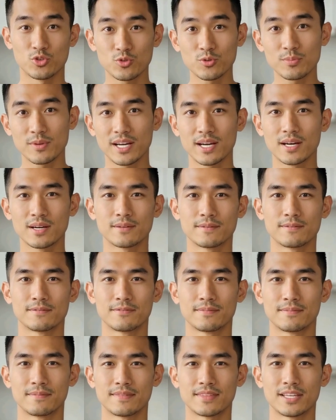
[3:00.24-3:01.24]
repair.
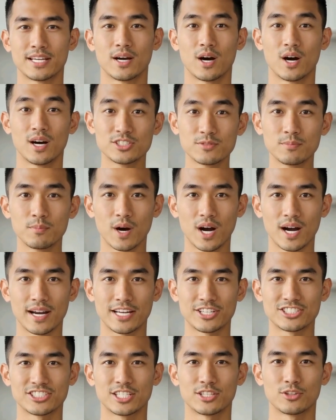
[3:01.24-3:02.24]
The
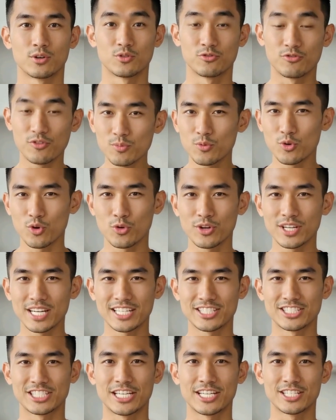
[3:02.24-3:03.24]
osmotic signal from
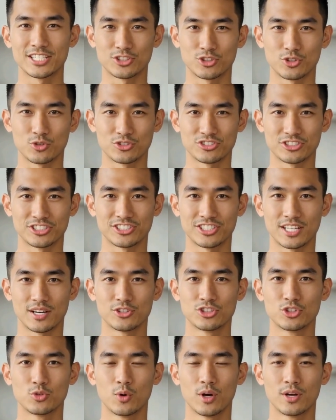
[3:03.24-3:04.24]
creatine-induced cell
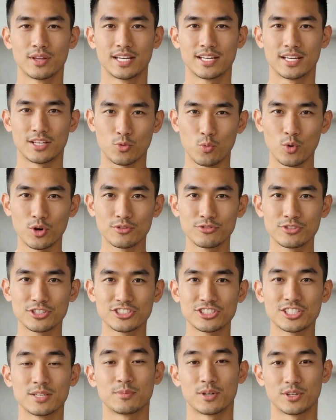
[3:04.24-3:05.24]
swelling is one of the
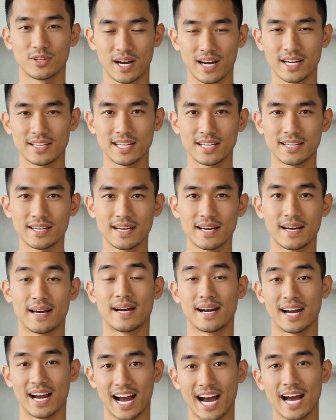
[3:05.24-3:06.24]
stimuli that
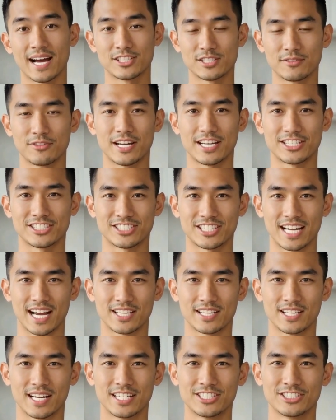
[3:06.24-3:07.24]
activates
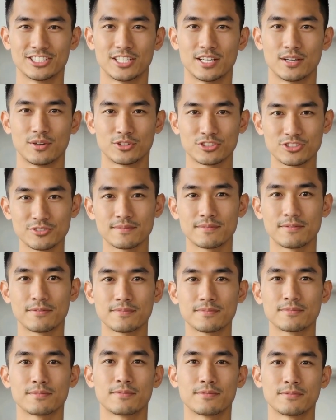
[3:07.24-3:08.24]
satellite cells.
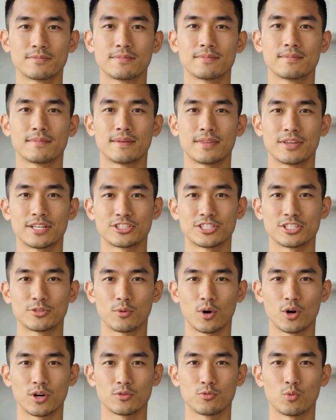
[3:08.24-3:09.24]
This is
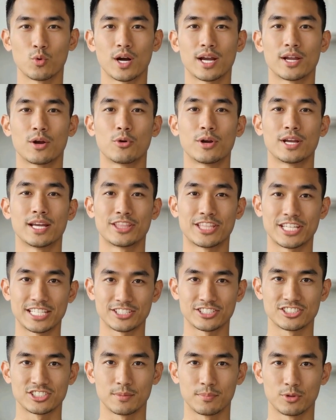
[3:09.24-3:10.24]
part of why creatine
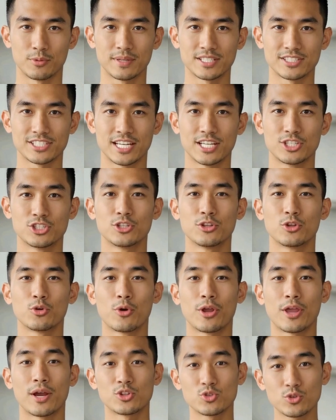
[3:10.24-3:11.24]
supplementation
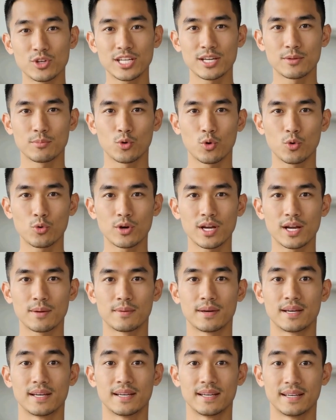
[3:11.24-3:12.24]
during a training program
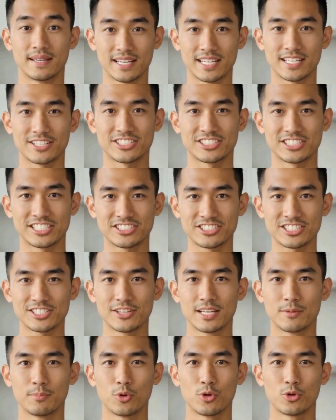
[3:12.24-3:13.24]

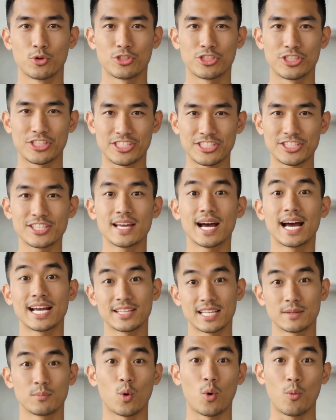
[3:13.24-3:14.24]
consistently produces
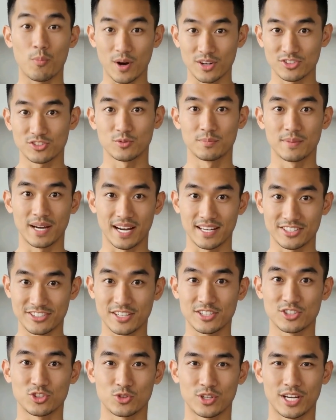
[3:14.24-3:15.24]
slightly more muscle mass
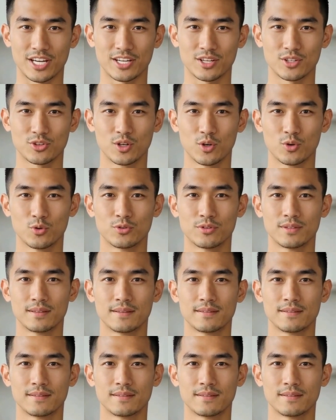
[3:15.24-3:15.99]
than training alone,